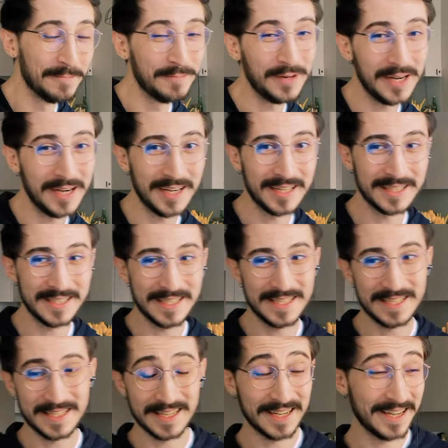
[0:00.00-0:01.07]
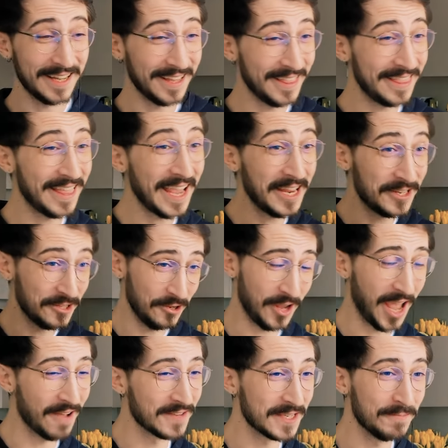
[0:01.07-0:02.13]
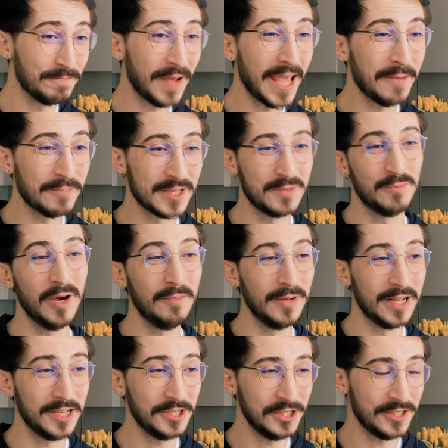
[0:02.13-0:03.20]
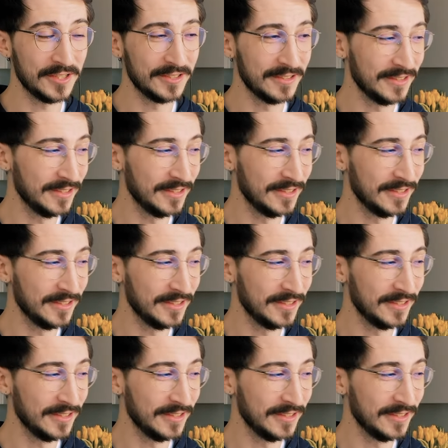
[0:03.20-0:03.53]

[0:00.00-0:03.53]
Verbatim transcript: But uh, they do have some papers published.